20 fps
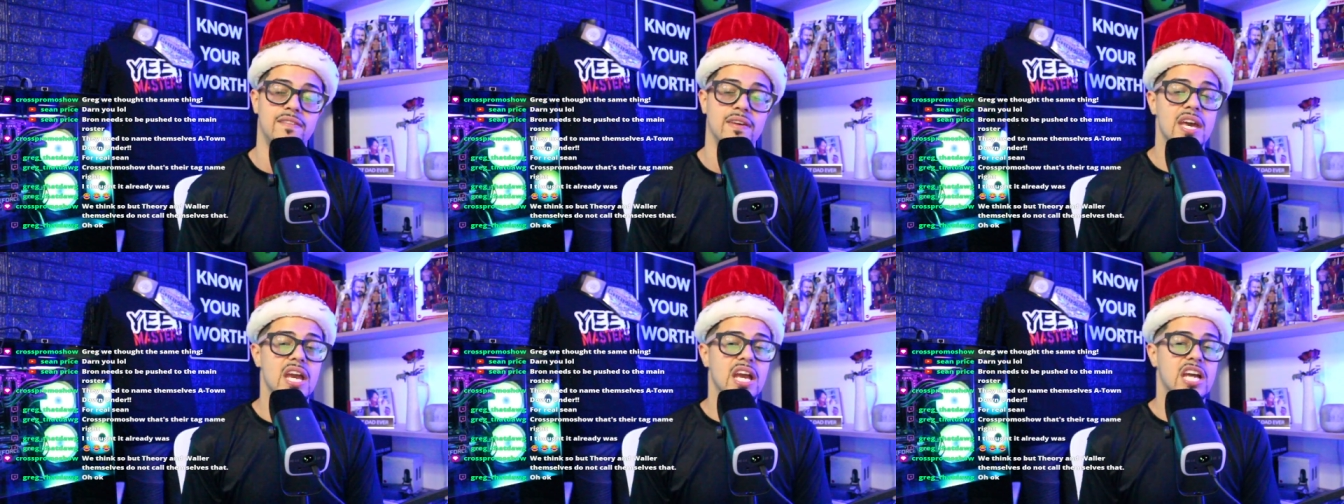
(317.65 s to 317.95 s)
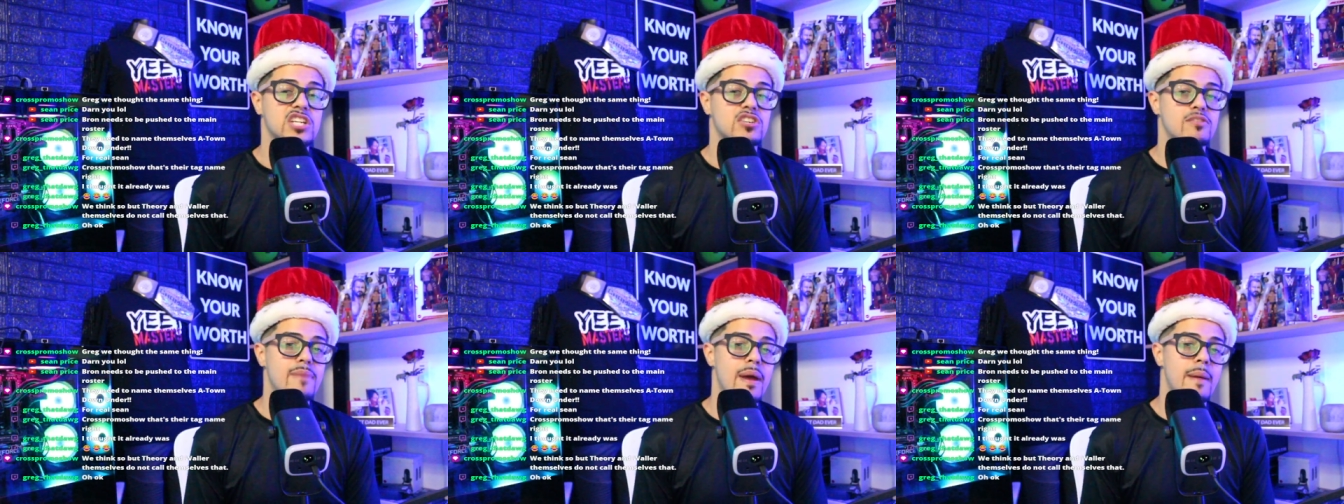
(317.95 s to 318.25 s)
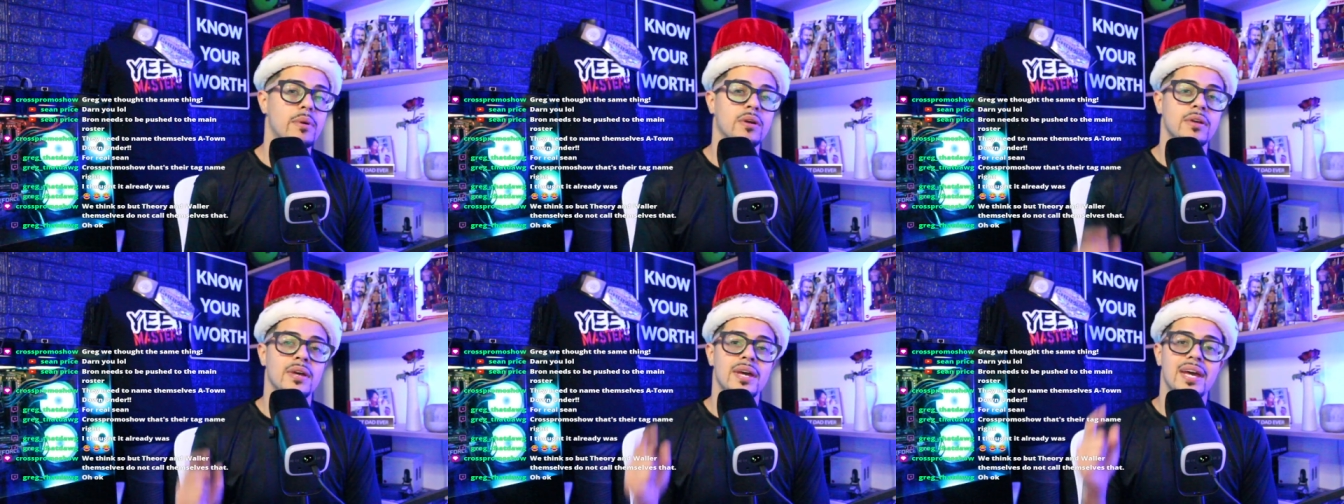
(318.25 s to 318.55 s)
Because
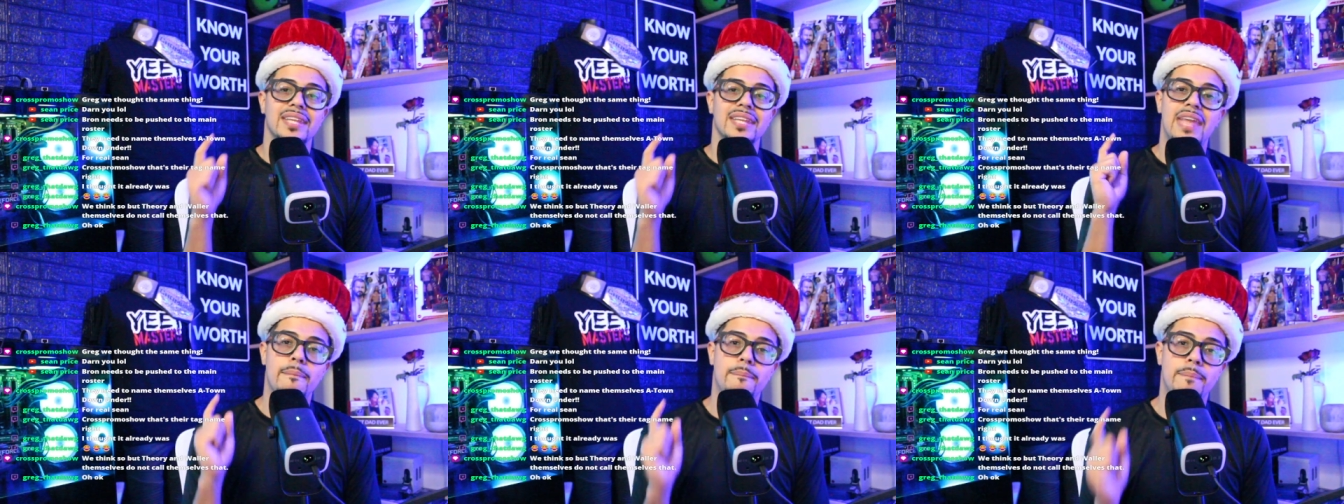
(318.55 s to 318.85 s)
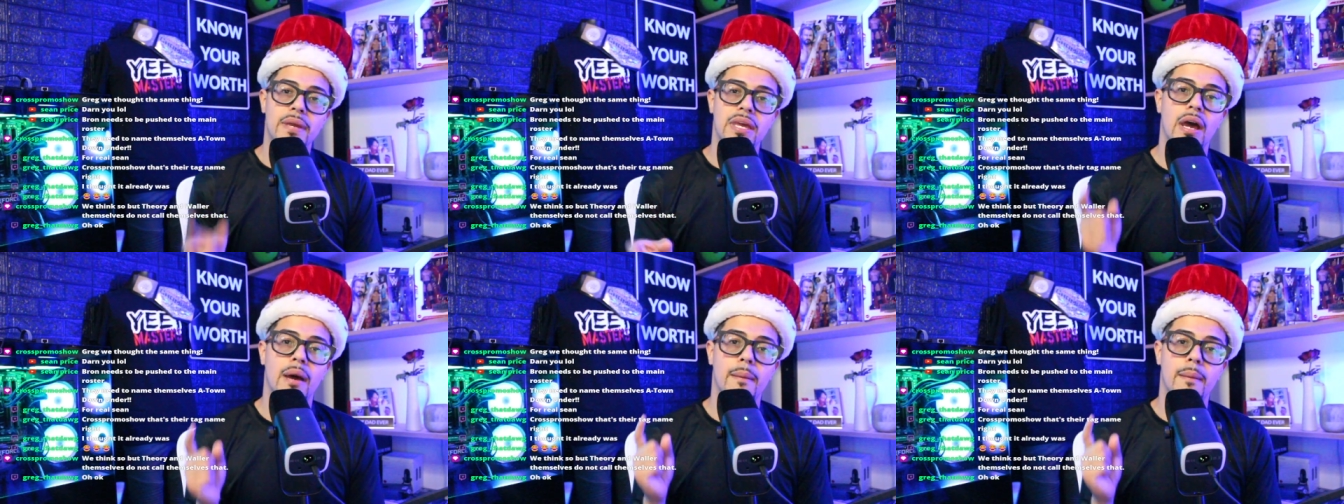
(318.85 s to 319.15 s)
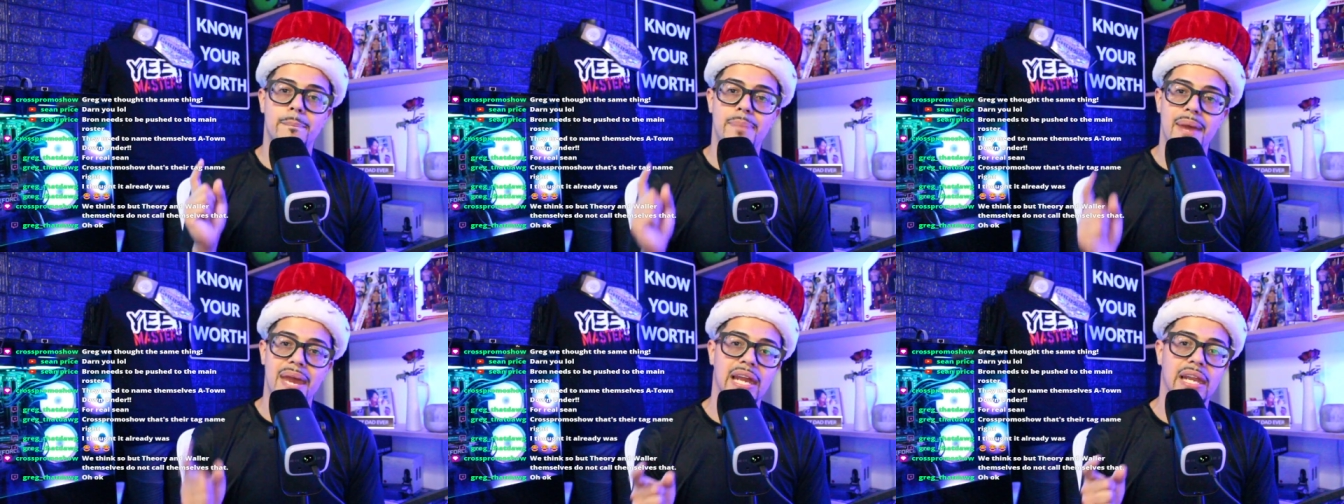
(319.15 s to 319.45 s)
remember, they beat up
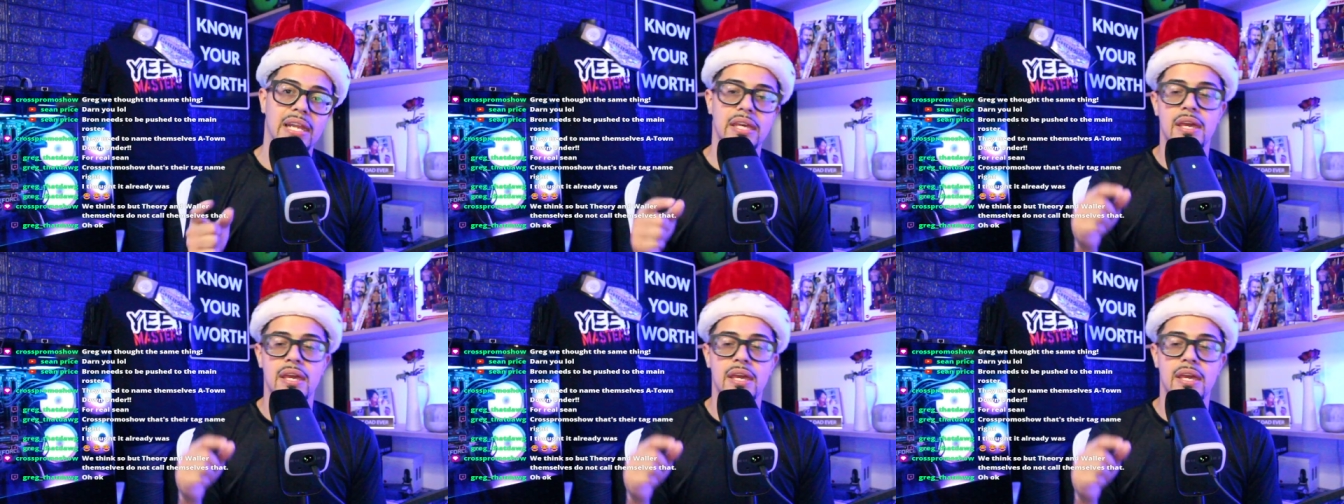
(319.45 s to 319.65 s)
Bayley